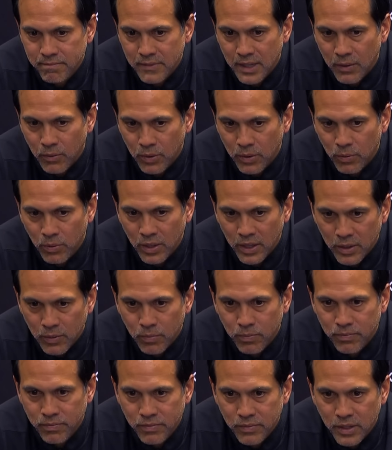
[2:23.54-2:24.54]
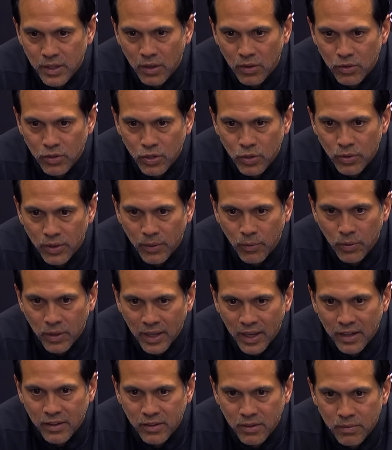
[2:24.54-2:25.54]
And we really, you know, knew that we
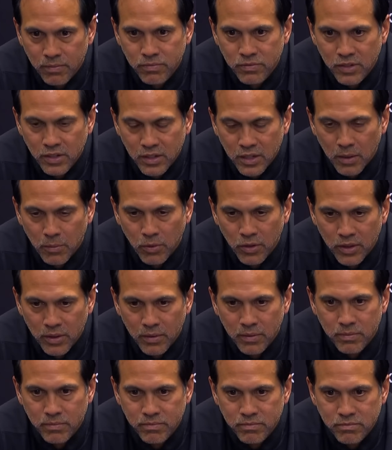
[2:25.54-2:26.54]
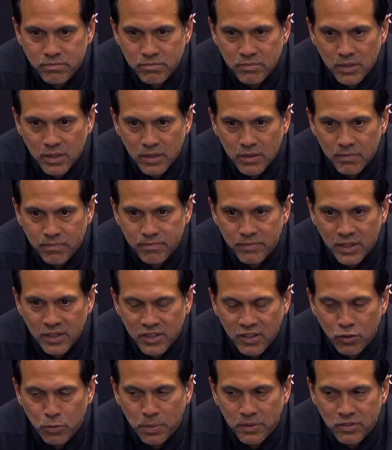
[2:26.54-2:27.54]
had to come with a
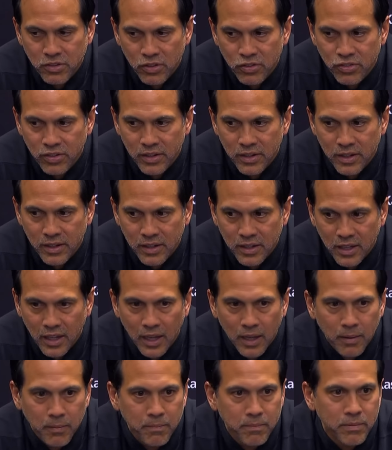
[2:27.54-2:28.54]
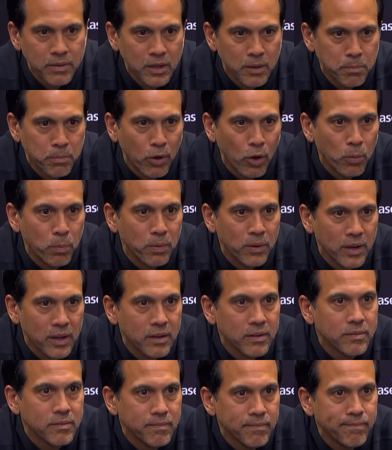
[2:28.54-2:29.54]
disposition and a game
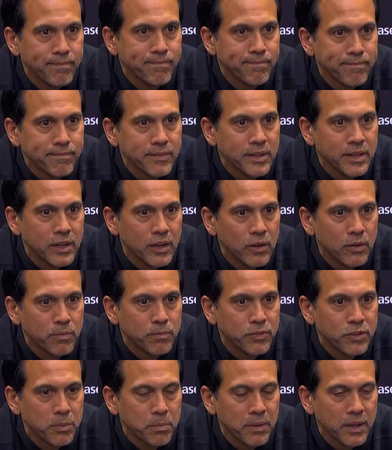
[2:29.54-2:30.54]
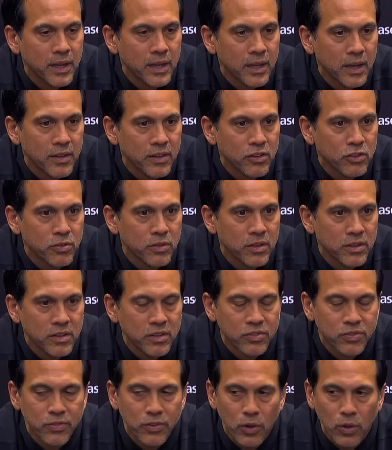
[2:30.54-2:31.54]
appropriate, you know, to playing on this
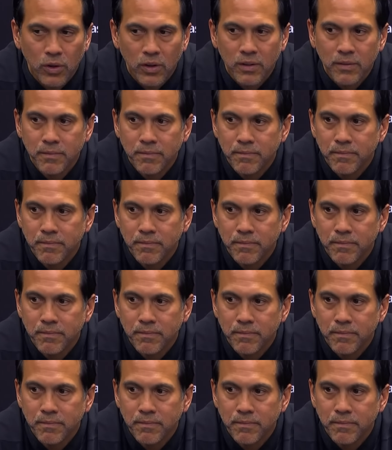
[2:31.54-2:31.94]
floor.